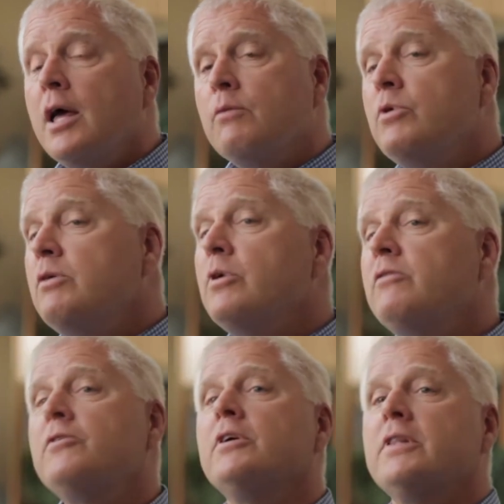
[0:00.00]
And
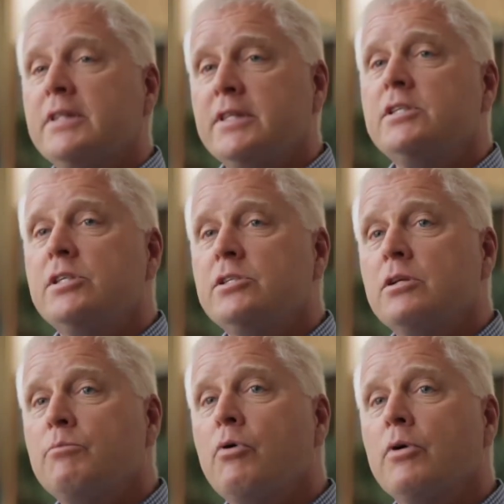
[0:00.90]
we feel that this is
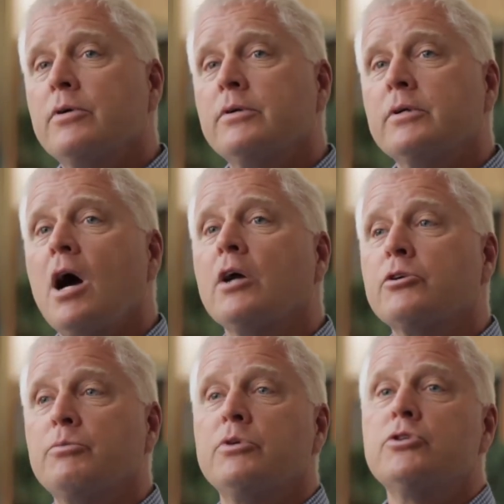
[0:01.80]
an important
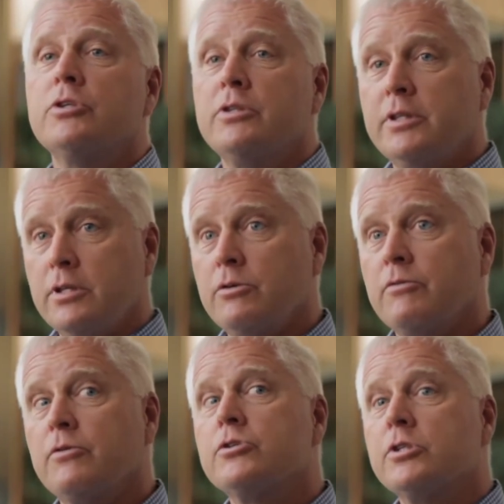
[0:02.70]
contribution that the
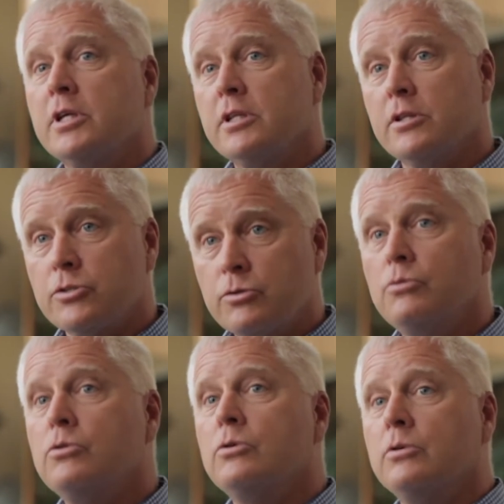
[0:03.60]
university and the
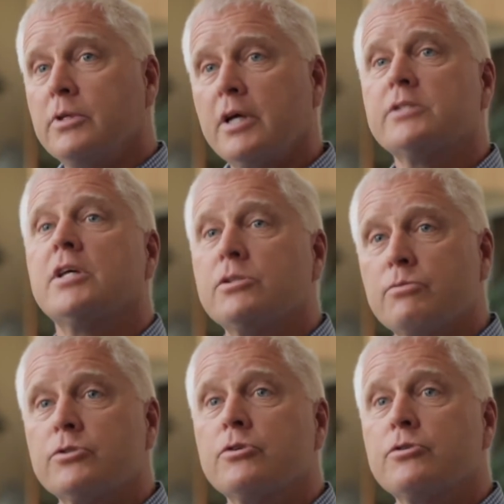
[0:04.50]
school and us
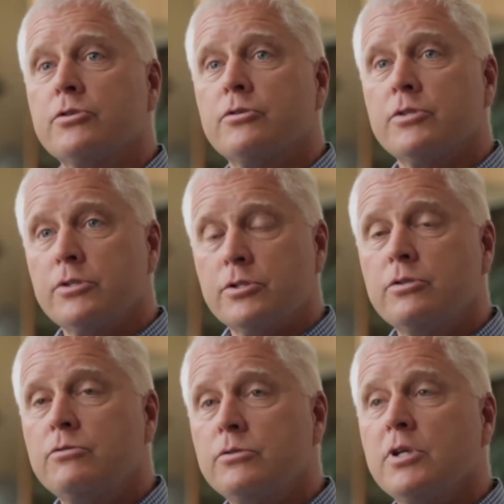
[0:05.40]
as researchers and
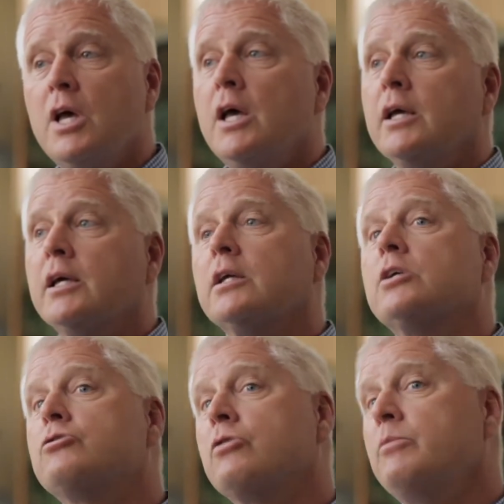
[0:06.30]
students can
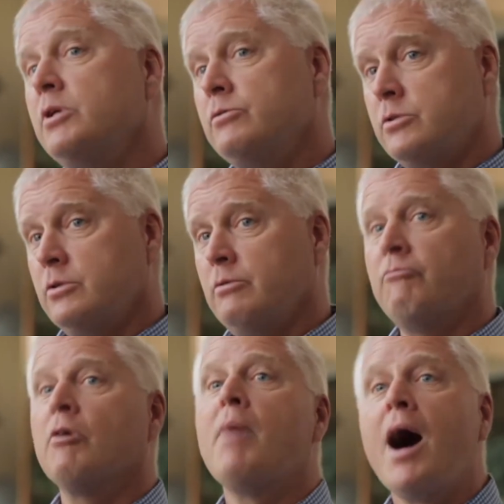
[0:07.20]
contribute to
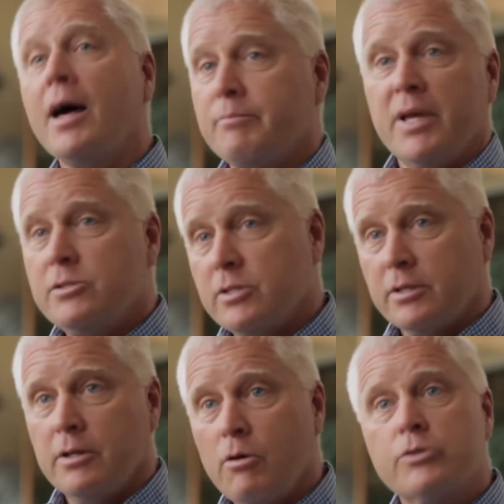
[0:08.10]
Vermont,
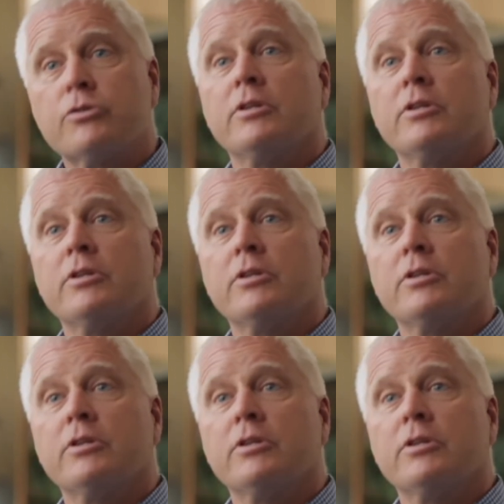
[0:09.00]
basically, or to